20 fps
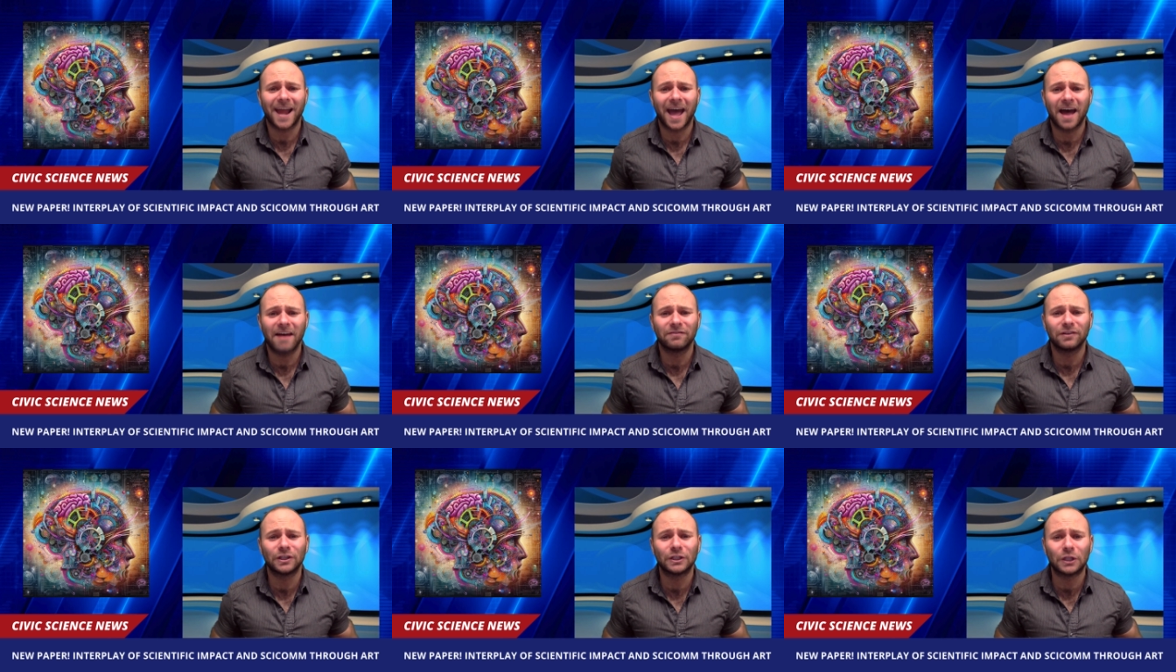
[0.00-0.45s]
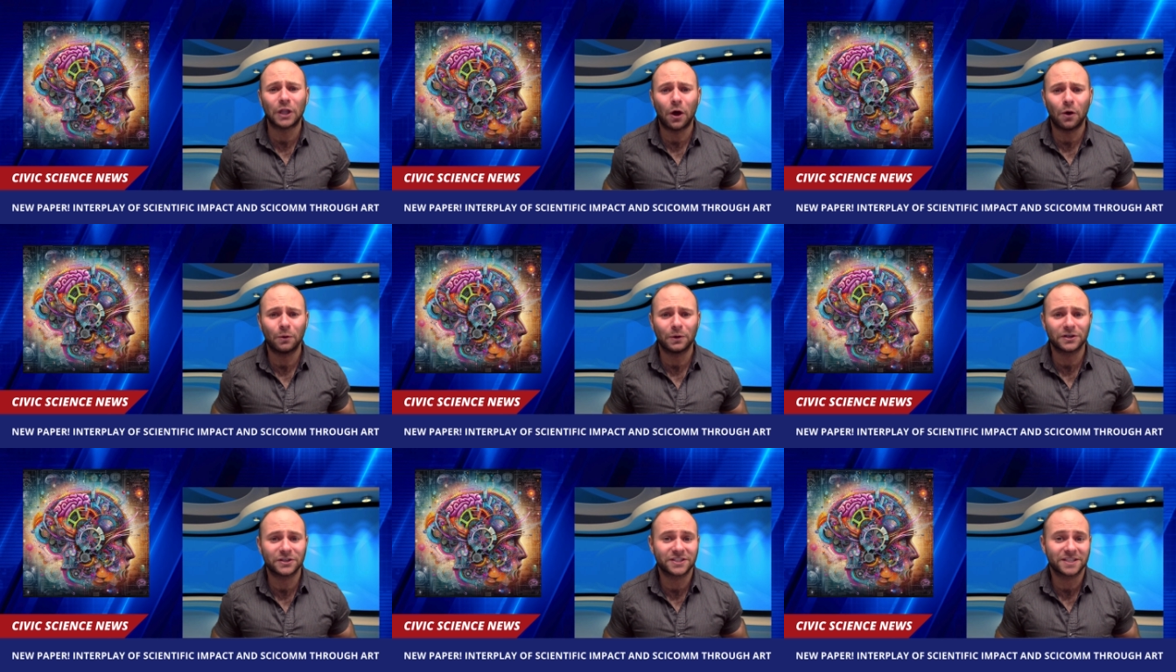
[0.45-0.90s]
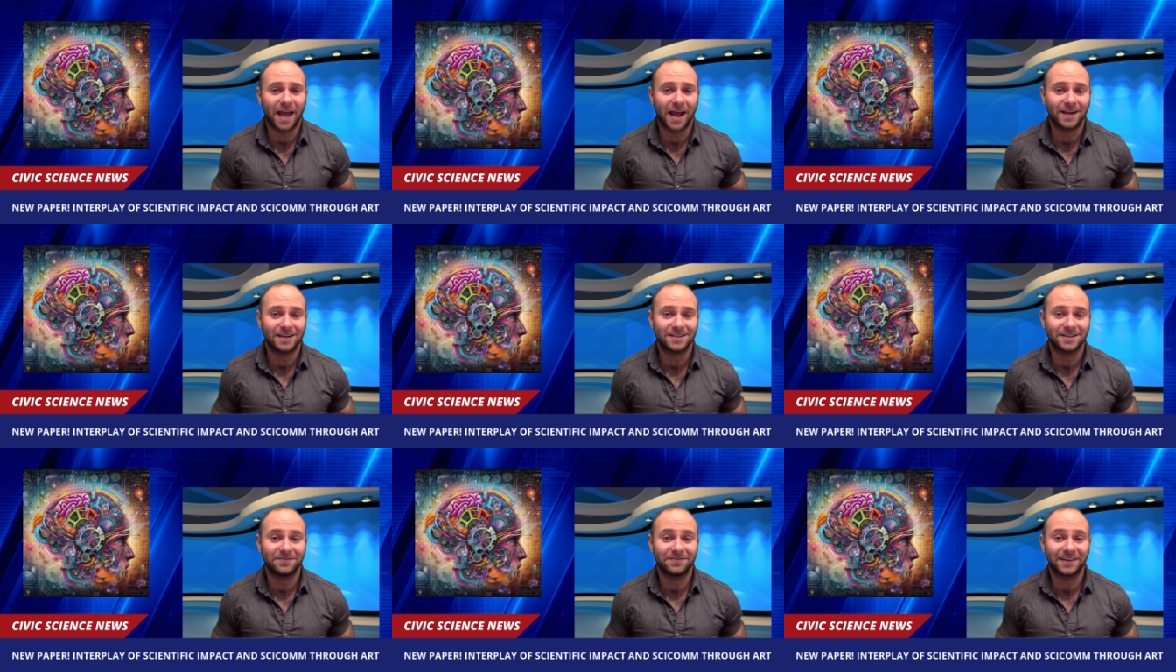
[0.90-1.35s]
have a lower
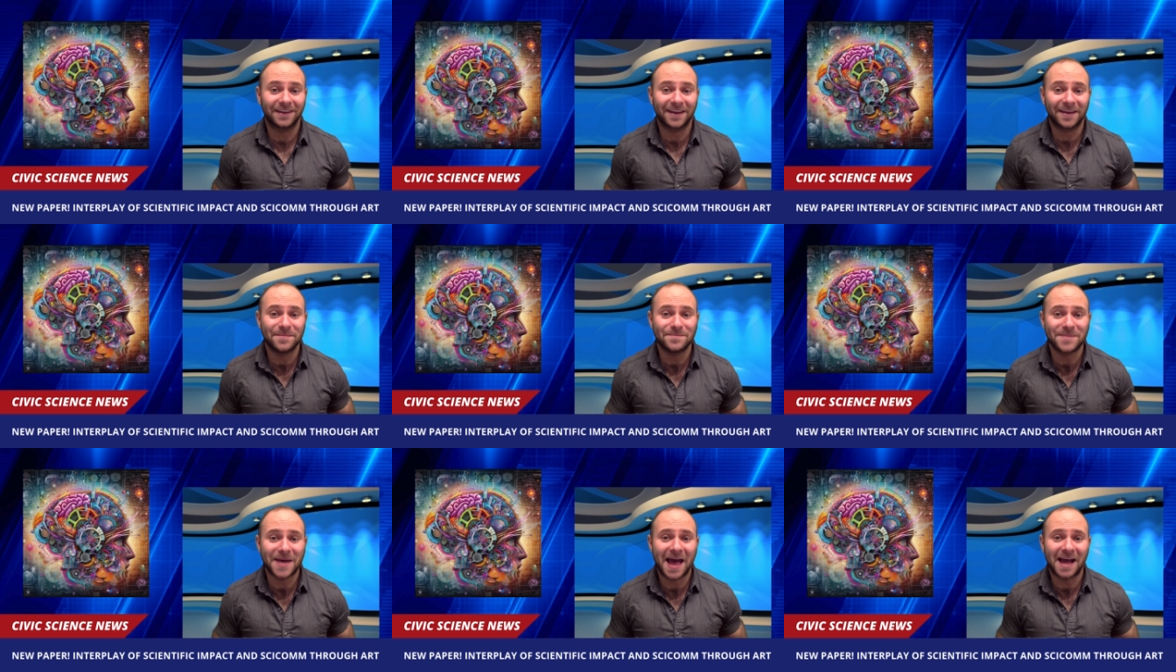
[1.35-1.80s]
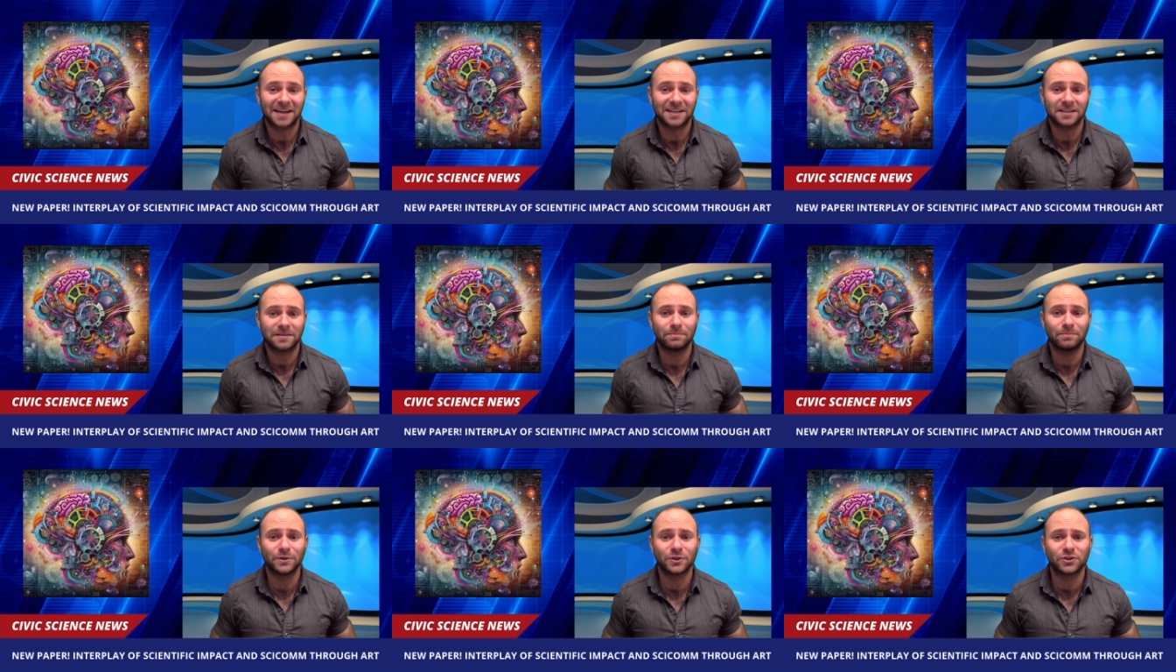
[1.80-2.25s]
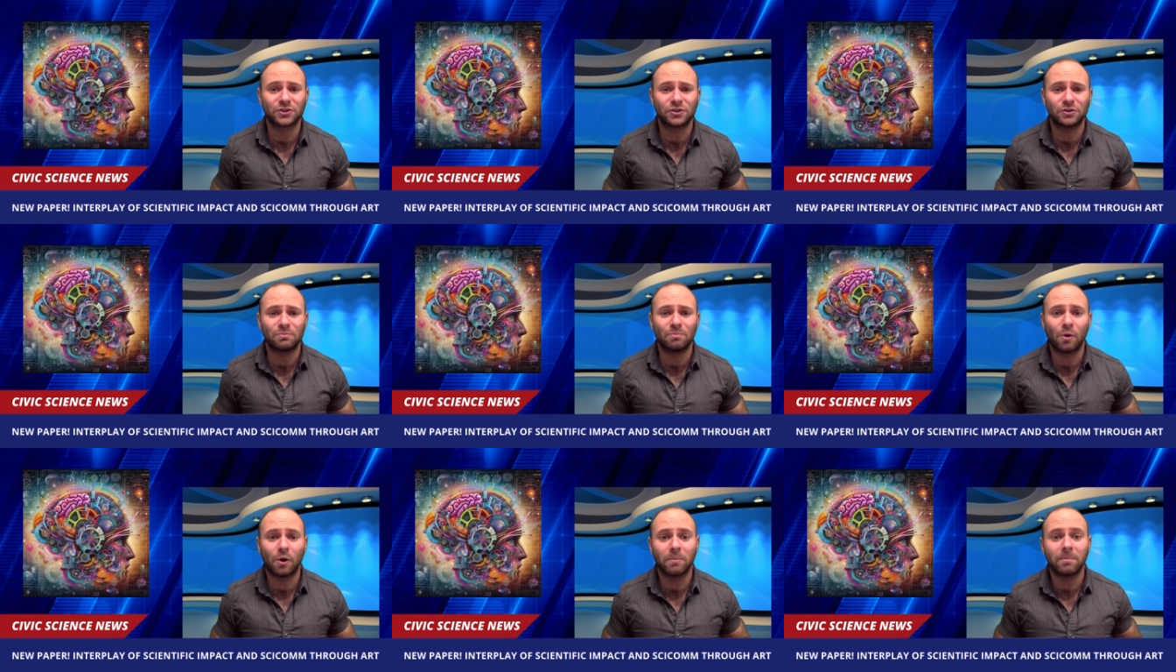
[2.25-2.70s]
scientific impact and
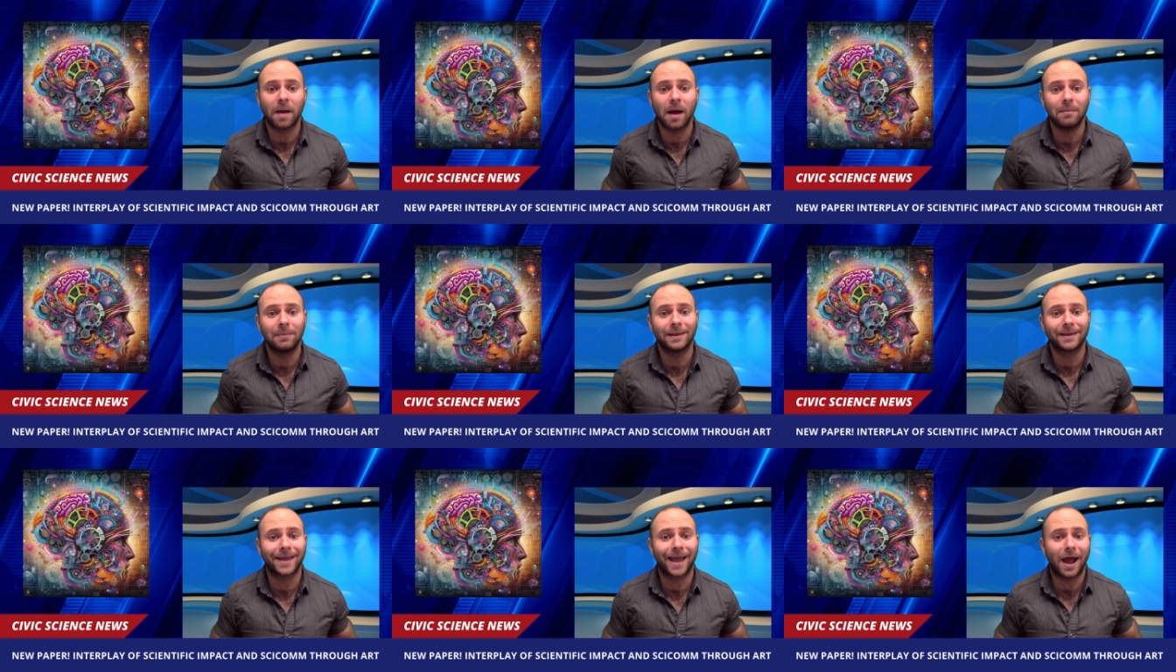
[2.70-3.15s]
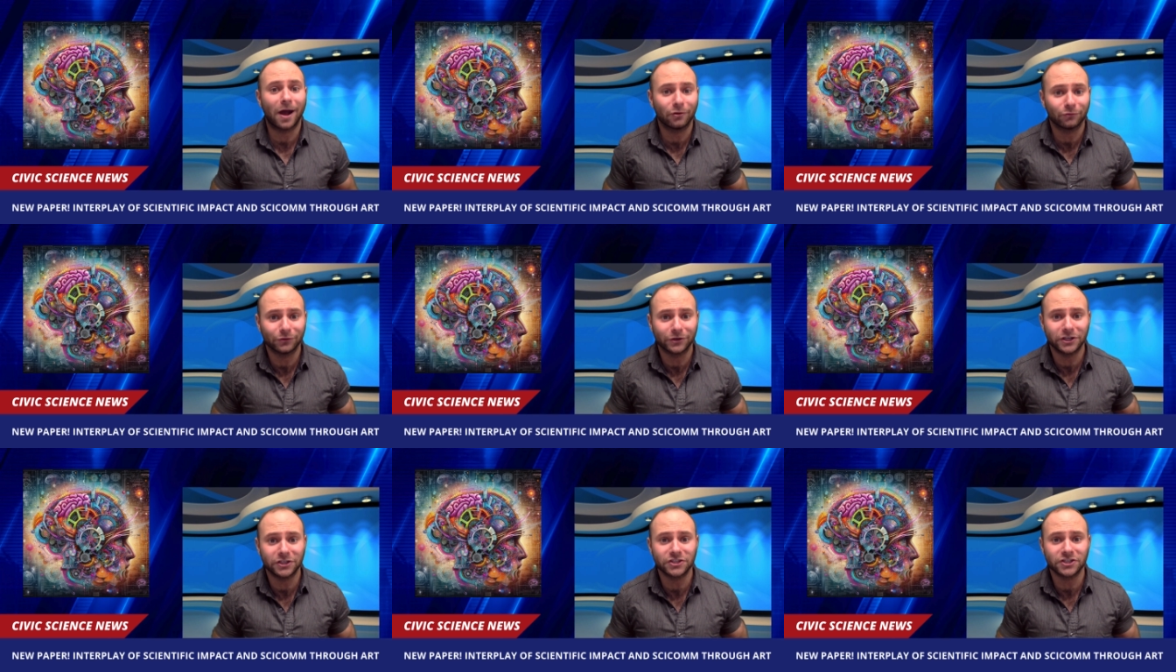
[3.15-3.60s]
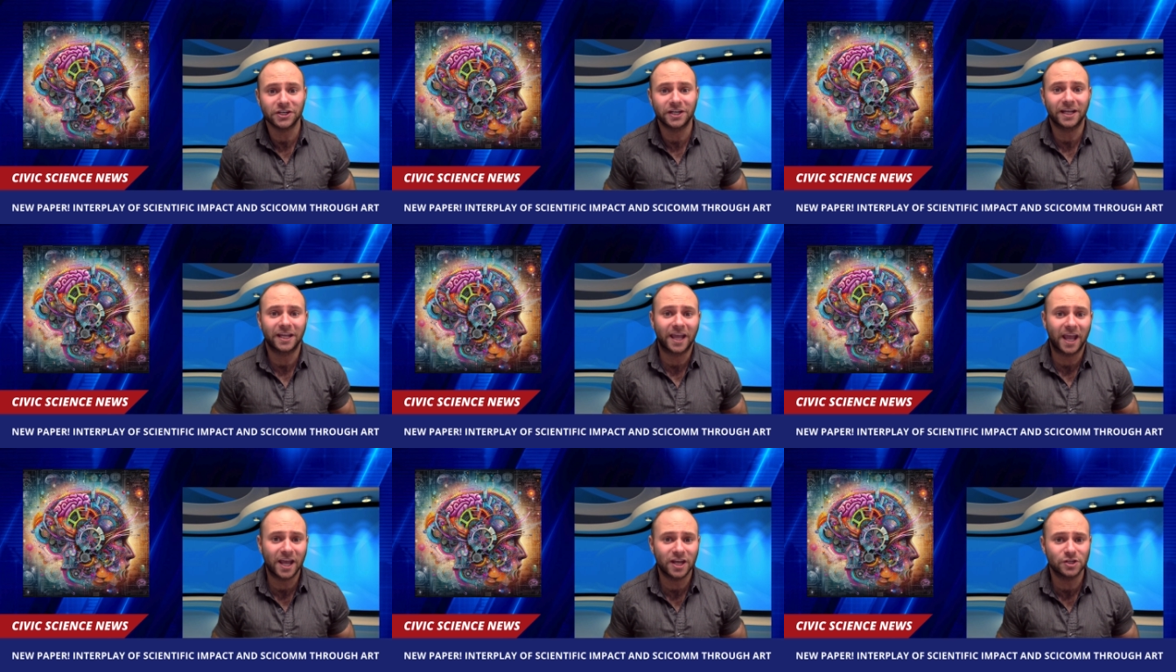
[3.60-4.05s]
pursue more public outreach and
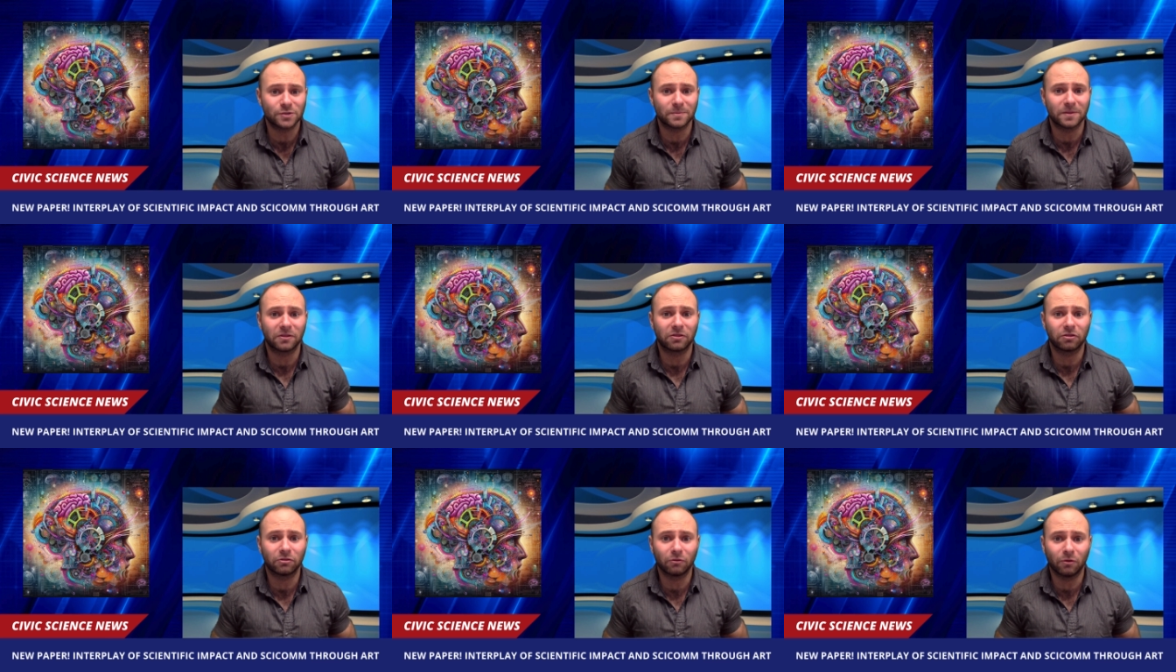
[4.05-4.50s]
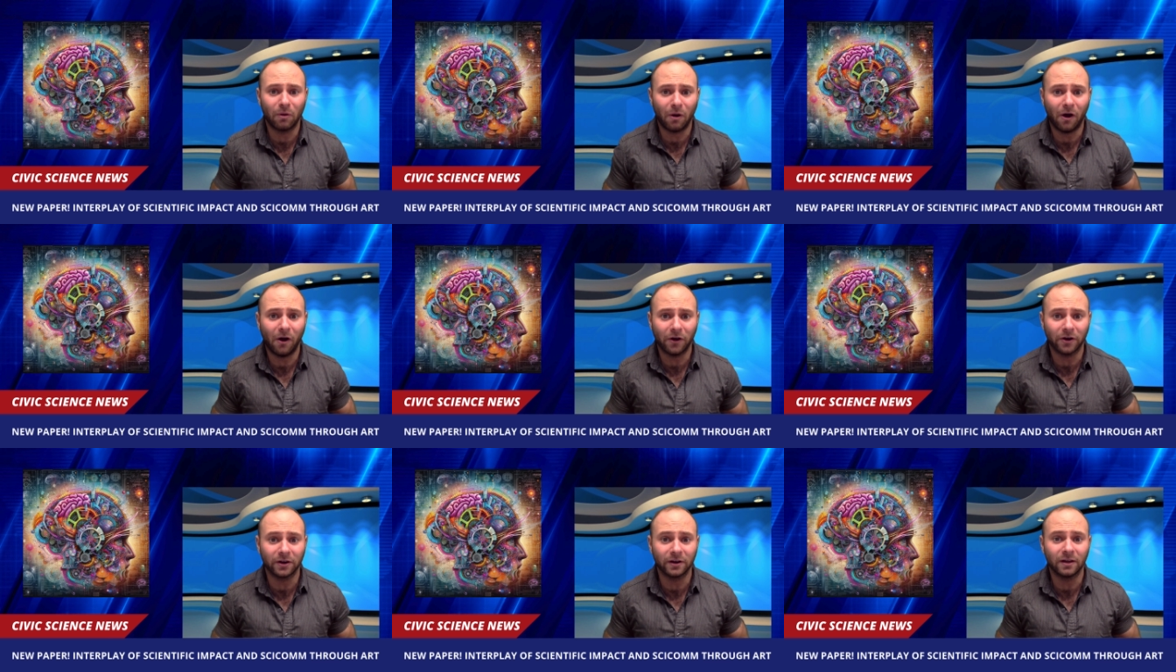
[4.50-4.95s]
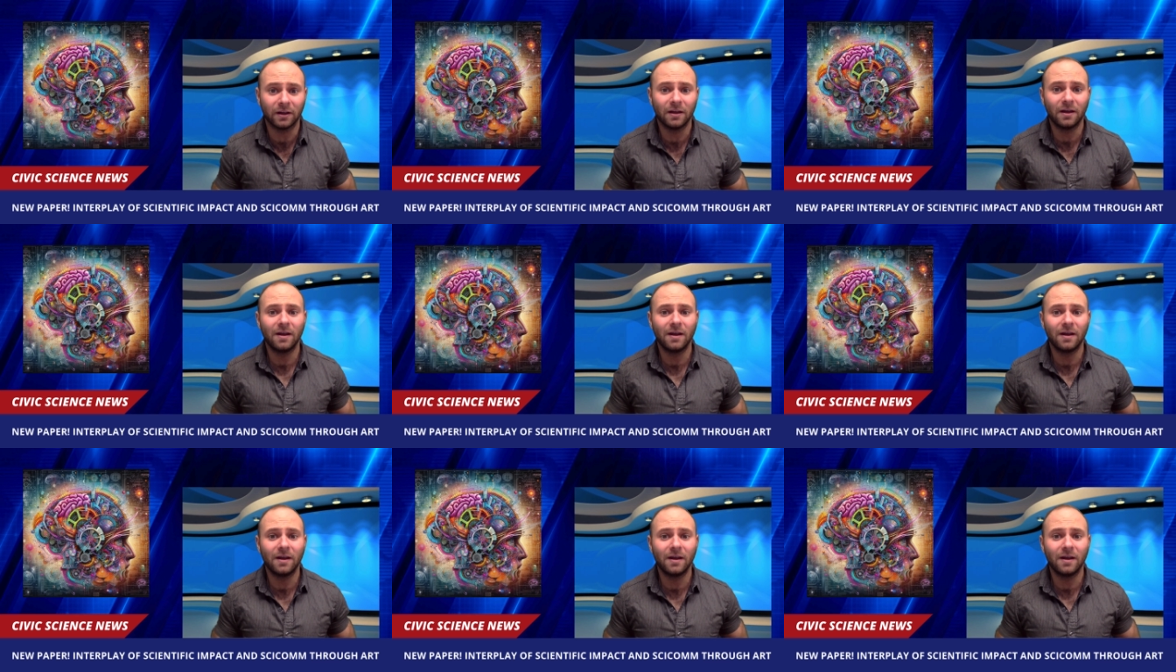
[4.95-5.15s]
engagement through art,